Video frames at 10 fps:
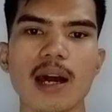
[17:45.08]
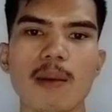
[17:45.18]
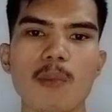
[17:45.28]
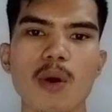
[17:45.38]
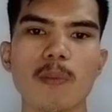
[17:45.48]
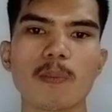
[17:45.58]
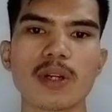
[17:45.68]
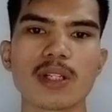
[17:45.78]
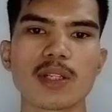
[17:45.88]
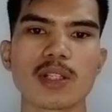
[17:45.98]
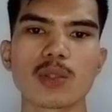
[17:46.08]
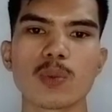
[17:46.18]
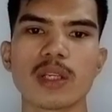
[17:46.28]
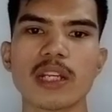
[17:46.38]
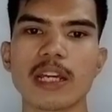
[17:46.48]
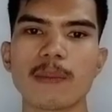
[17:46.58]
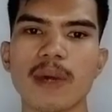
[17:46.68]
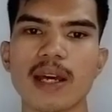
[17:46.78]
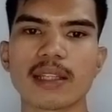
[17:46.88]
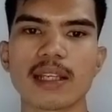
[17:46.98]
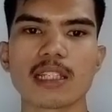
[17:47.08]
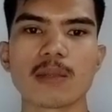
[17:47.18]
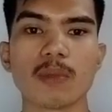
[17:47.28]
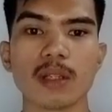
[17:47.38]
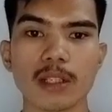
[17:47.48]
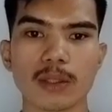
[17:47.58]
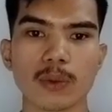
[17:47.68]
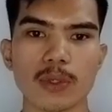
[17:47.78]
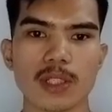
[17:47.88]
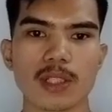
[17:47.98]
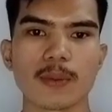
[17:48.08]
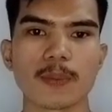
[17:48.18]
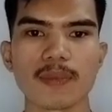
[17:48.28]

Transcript: among persons with diabetes mellitus.